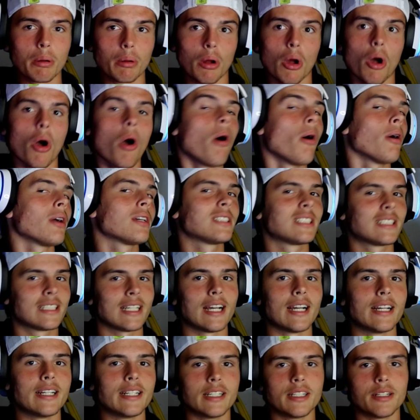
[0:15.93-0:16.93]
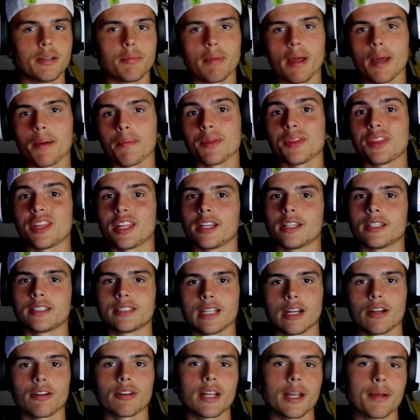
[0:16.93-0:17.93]
We were all excited, Mammoth
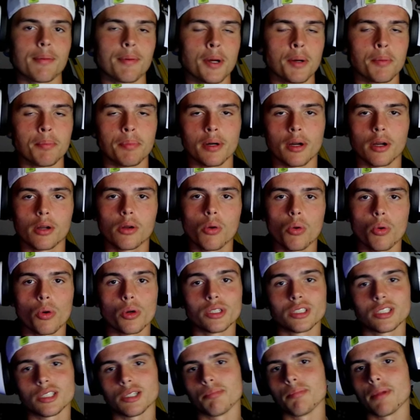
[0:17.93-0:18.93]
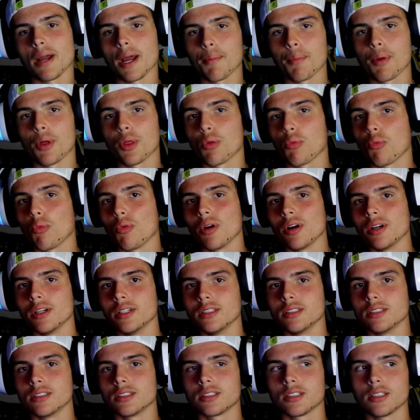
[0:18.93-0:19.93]
and Sound came out, but of course Mammoth
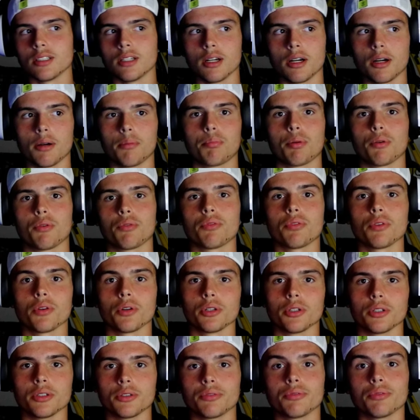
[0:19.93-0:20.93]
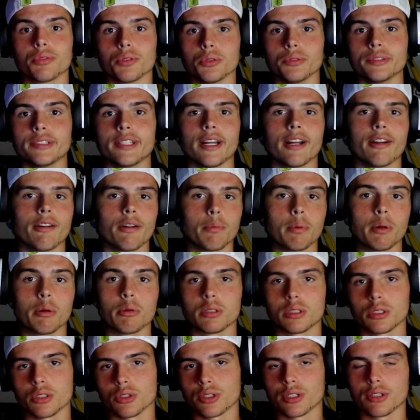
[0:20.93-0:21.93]
was the preferred fruit that
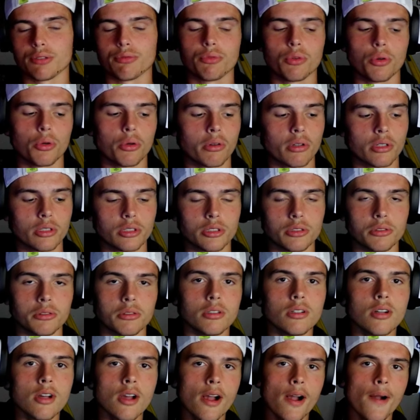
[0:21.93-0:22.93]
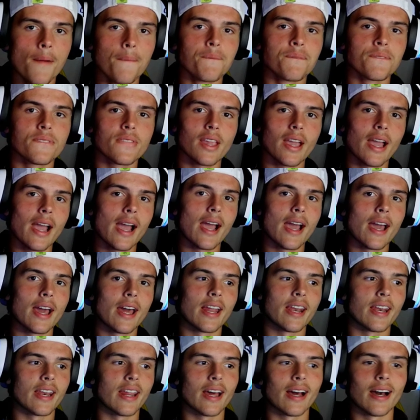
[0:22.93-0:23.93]
everybody was looking forward to,
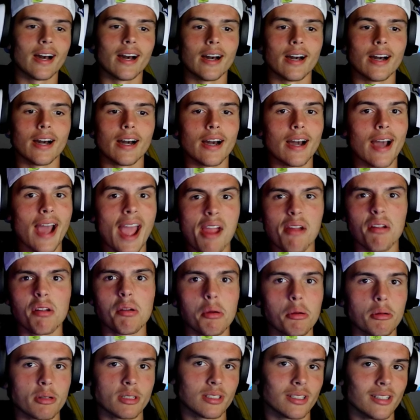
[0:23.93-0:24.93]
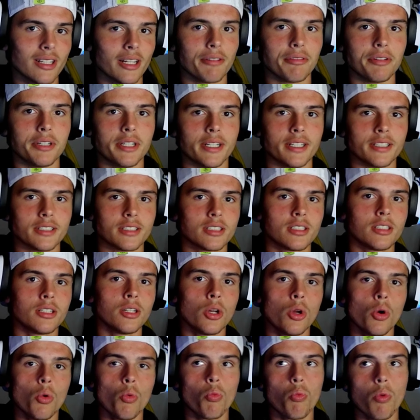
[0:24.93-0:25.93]
and uh, was loving it.